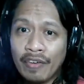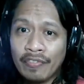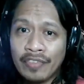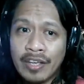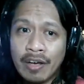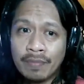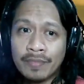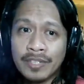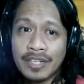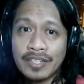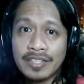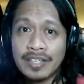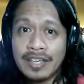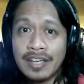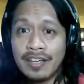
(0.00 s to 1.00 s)
of the
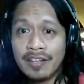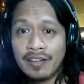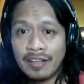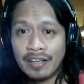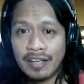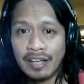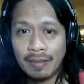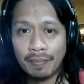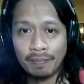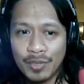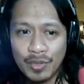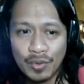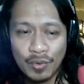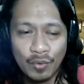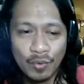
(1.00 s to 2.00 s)
objects in the game.
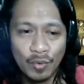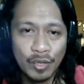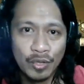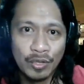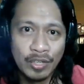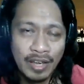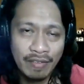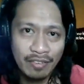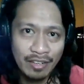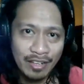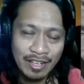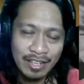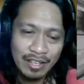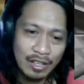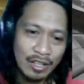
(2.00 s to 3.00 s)
So you
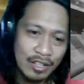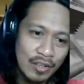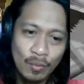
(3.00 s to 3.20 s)
definitely